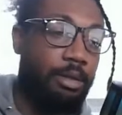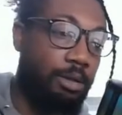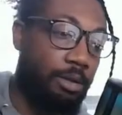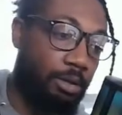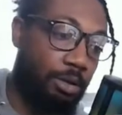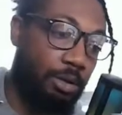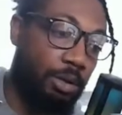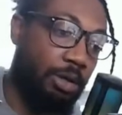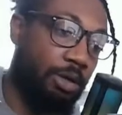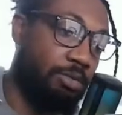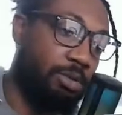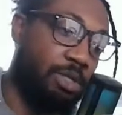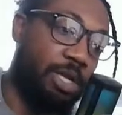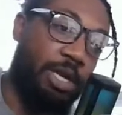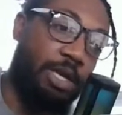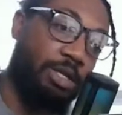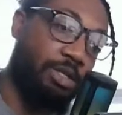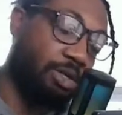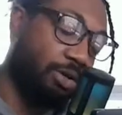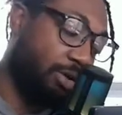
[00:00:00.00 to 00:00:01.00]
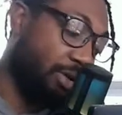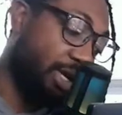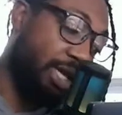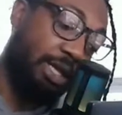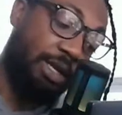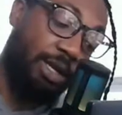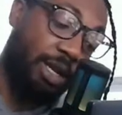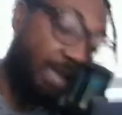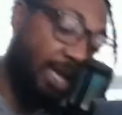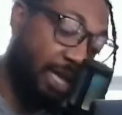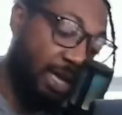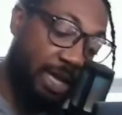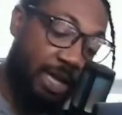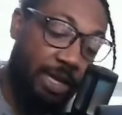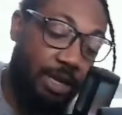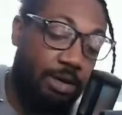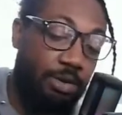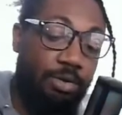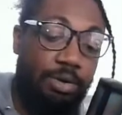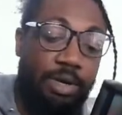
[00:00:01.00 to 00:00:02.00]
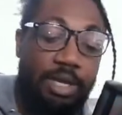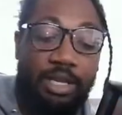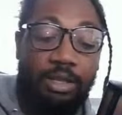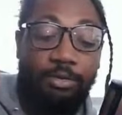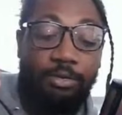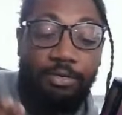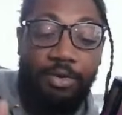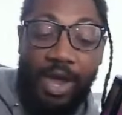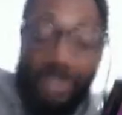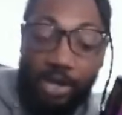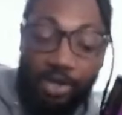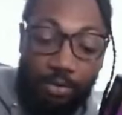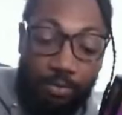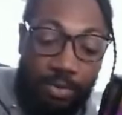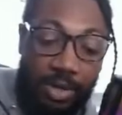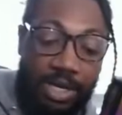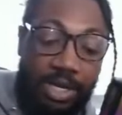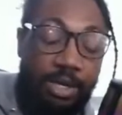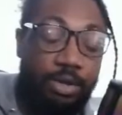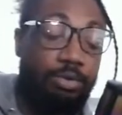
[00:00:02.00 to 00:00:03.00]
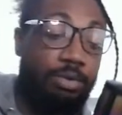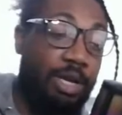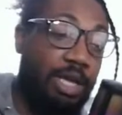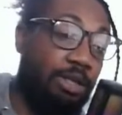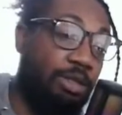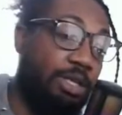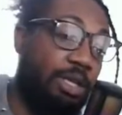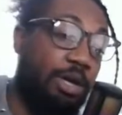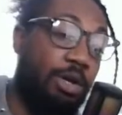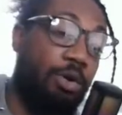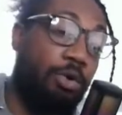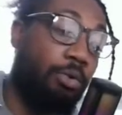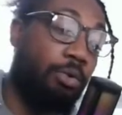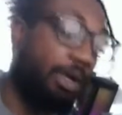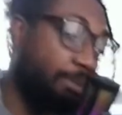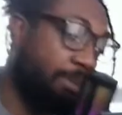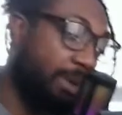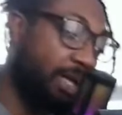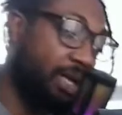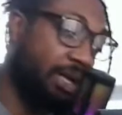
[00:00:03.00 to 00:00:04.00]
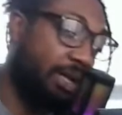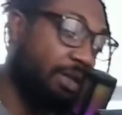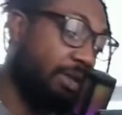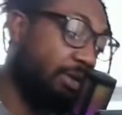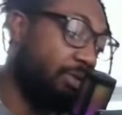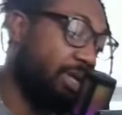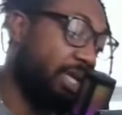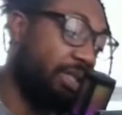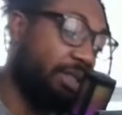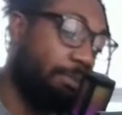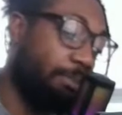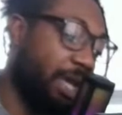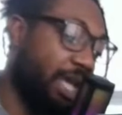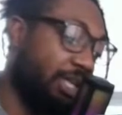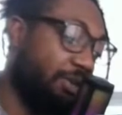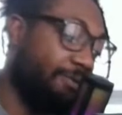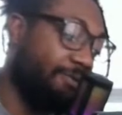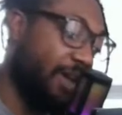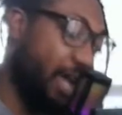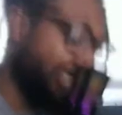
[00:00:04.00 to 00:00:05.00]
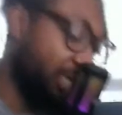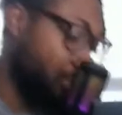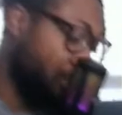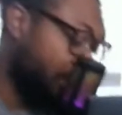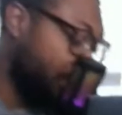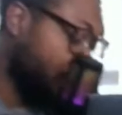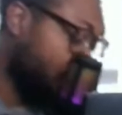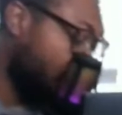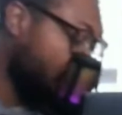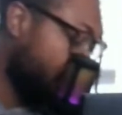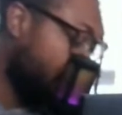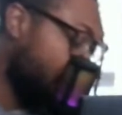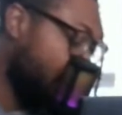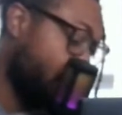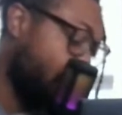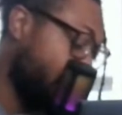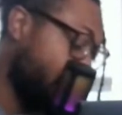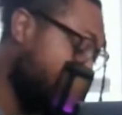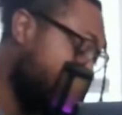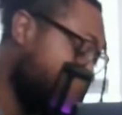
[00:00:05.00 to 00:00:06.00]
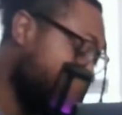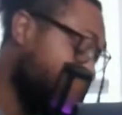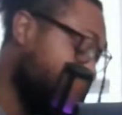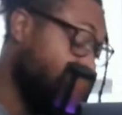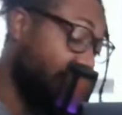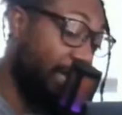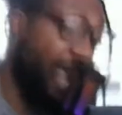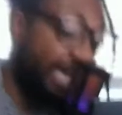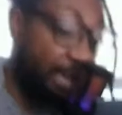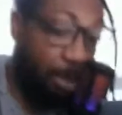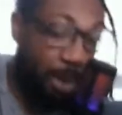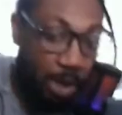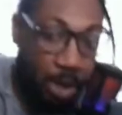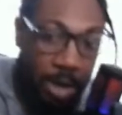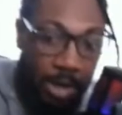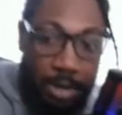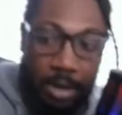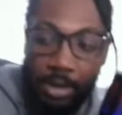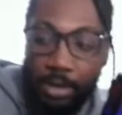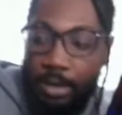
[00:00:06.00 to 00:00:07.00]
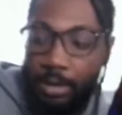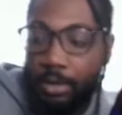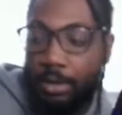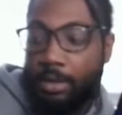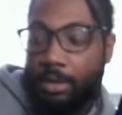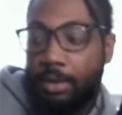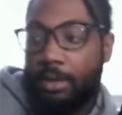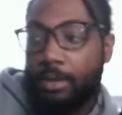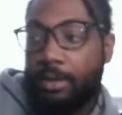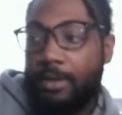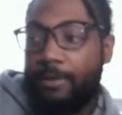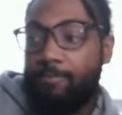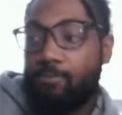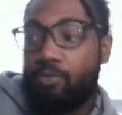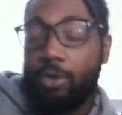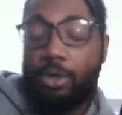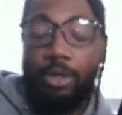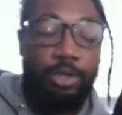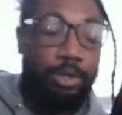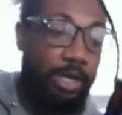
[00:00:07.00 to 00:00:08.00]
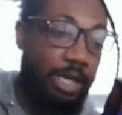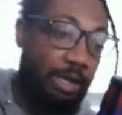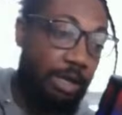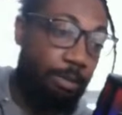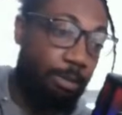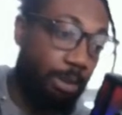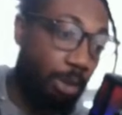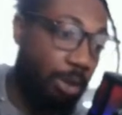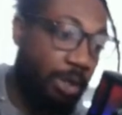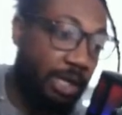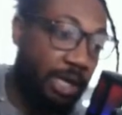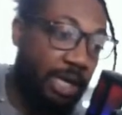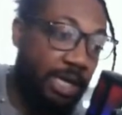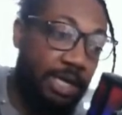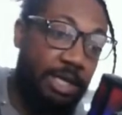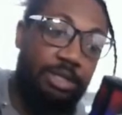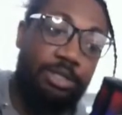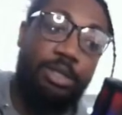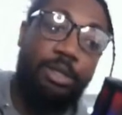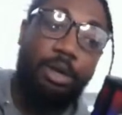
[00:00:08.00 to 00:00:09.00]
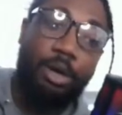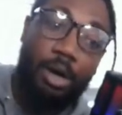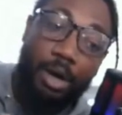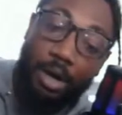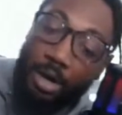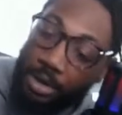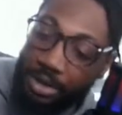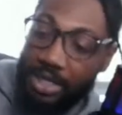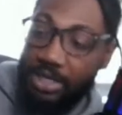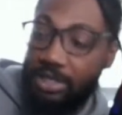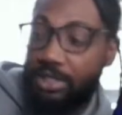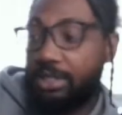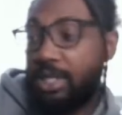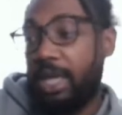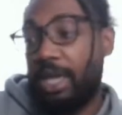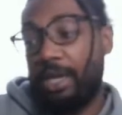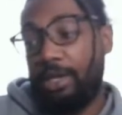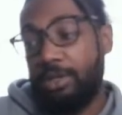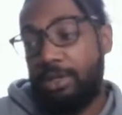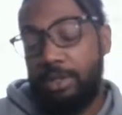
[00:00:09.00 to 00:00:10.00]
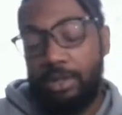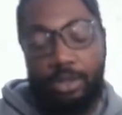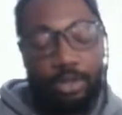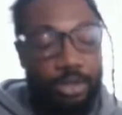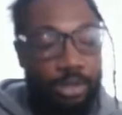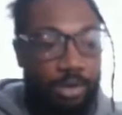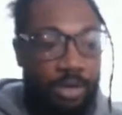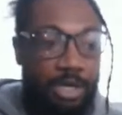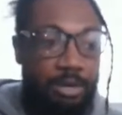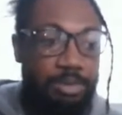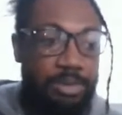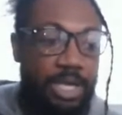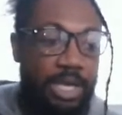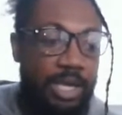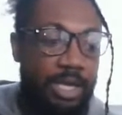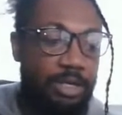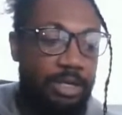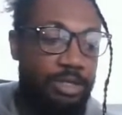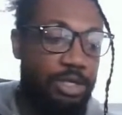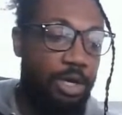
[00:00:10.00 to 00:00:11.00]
You know what I'm saying? So you need land, you need the factory, you need the equipment, you need the manufacturing equipment, you need the labor, you need employees, all these things. You know what I'm saying?